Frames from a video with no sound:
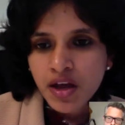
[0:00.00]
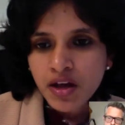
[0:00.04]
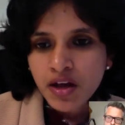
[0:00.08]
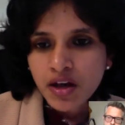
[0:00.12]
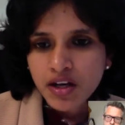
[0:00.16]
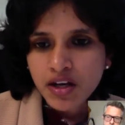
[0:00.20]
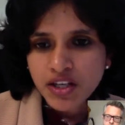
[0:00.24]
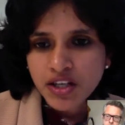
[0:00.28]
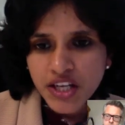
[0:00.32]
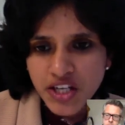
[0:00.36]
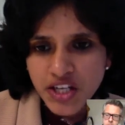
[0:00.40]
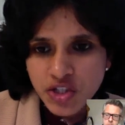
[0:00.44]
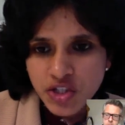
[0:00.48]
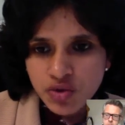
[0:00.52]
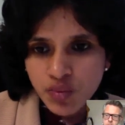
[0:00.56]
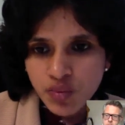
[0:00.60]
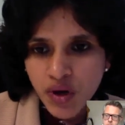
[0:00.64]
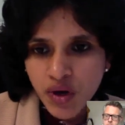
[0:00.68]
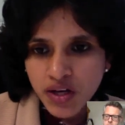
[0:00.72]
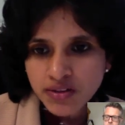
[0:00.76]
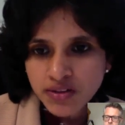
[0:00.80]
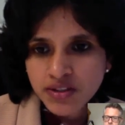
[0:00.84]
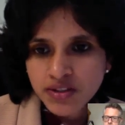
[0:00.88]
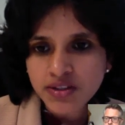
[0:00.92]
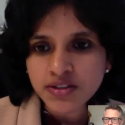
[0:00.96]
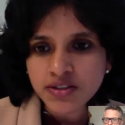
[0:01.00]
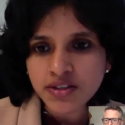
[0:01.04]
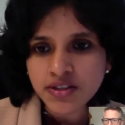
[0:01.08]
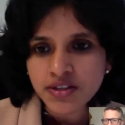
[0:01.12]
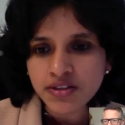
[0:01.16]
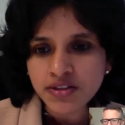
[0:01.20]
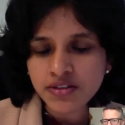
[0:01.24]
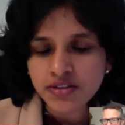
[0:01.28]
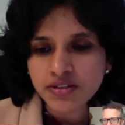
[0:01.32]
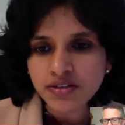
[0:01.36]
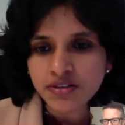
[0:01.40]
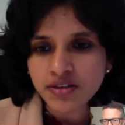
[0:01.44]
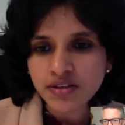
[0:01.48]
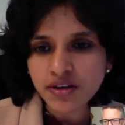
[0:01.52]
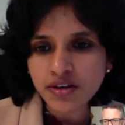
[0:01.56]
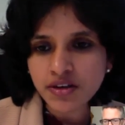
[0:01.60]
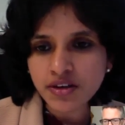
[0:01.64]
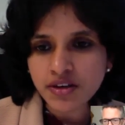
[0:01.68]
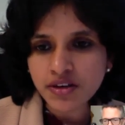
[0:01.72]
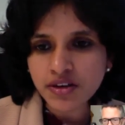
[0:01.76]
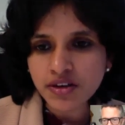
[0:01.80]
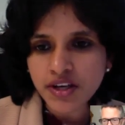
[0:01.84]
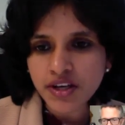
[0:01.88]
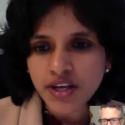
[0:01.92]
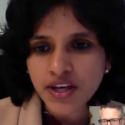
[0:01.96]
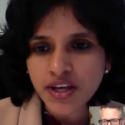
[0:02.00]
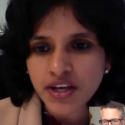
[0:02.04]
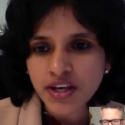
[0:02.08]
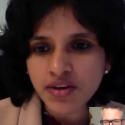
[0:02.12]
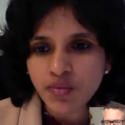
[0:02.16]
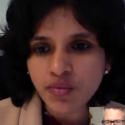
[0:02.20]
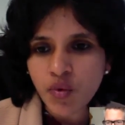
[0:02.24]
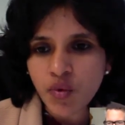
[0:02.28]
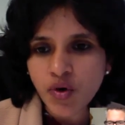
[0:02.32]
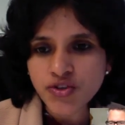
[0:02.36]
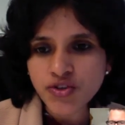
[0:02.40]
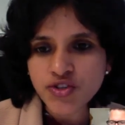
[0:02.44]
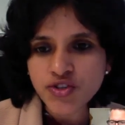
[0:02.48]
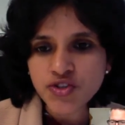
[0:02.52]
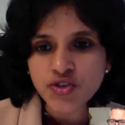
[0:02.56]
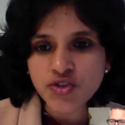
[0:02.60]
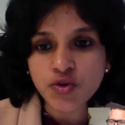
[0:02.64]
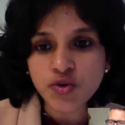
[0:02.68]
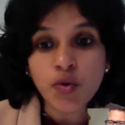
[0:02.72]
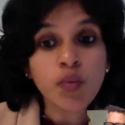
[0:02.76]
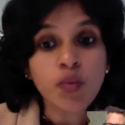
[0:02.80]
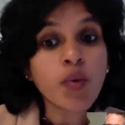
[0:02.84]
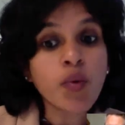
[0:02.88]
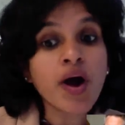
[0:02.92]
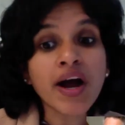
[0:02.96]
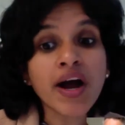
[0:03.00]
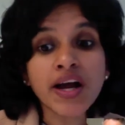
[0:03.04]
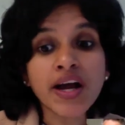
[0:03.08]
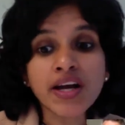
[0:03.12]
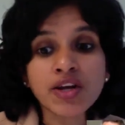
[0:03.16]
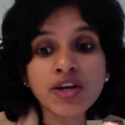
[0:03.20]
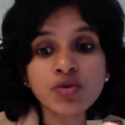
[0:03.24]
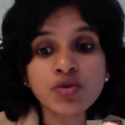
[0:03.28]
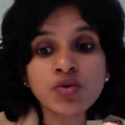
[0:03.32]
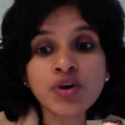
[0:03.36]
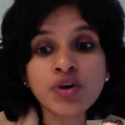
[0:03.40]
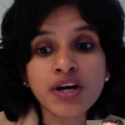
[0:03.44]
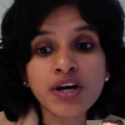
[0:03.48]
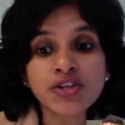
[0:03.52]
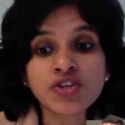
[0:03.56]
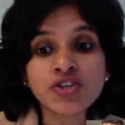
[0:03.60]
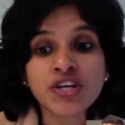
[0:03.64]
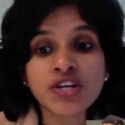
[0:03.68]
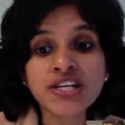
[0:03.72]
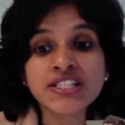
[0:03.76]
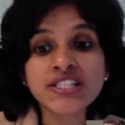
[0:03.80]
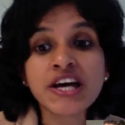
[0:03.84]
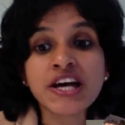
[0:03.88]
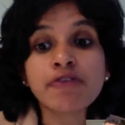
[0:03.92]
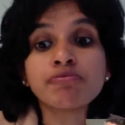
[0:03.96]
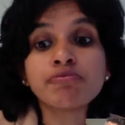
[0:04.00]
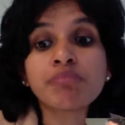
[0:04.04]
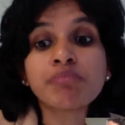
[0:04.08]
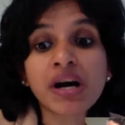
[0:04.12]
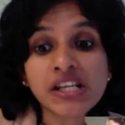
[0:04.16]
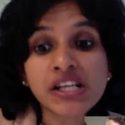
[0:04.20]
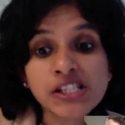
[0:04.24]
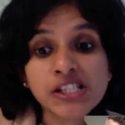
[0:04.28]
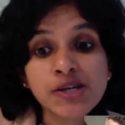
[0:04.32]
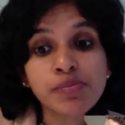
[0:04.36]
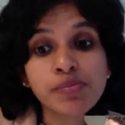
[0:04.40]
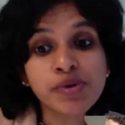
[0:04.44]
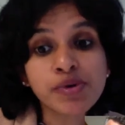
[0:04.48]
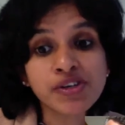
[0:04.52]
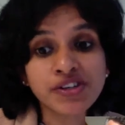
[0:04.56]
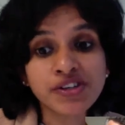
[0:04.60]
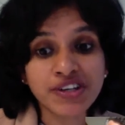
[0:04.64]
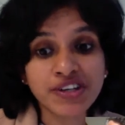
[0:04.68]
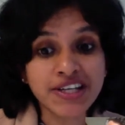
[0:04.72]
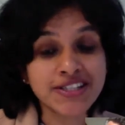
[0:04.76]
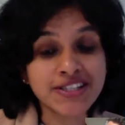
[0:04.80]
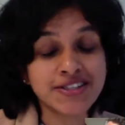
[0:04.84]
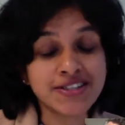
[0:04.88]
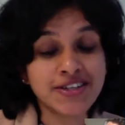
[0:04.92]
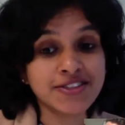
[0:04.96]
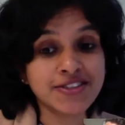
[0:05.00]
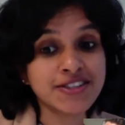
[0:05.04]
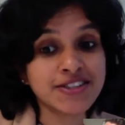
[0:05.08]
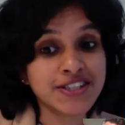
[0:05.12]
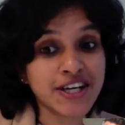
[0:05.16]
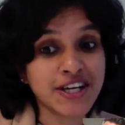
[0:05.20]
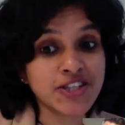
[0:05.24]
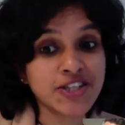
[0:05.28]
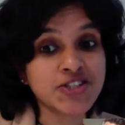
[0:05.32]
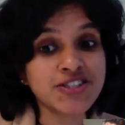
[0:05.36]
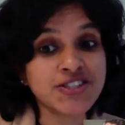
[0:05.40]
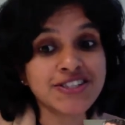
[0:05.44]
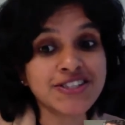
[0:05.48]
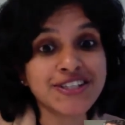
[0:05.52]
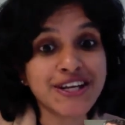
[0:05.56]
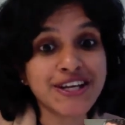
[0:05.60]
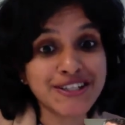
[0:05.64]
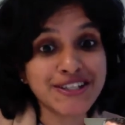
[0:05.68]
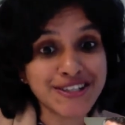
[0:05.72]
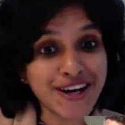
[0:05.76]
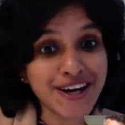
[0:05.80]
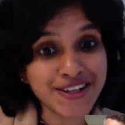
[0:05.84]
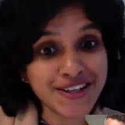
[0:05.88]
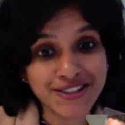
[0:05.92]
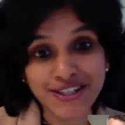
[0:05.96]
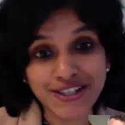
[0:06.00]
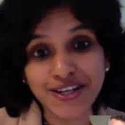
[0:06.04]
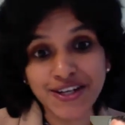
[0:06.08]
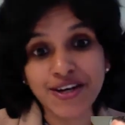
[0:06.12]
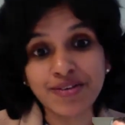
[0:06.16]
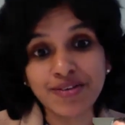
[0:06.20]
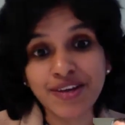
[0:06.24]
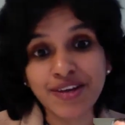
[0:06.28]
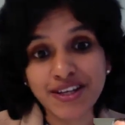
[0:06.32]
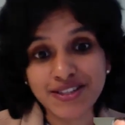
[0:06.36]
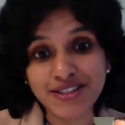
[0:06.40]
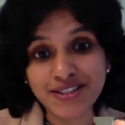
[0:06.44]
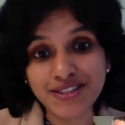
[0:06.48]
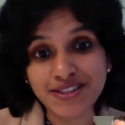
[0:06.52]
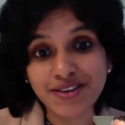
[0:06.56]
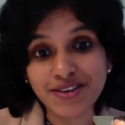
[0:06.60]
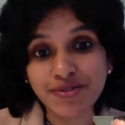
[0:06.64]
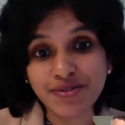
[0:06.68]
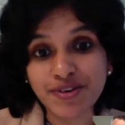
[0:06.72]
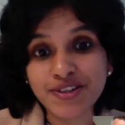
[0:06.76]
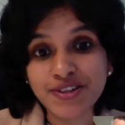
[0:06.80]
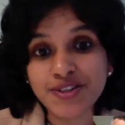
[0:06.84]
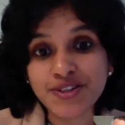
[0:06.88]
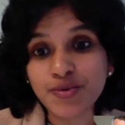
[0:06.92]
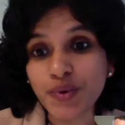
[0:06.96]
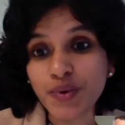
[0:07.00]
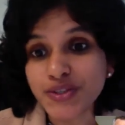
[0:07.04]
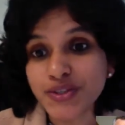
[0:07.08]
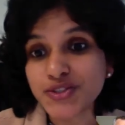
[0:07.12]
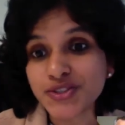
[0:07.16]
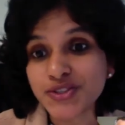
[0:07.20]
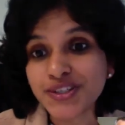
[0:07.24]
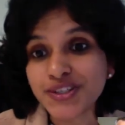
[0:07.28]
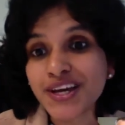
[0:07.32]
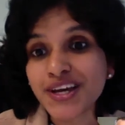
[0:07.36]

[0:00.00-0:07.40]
Anish Warrior here, he wants to know, why do countries have multiple research stations in Antarctica? That's the first question.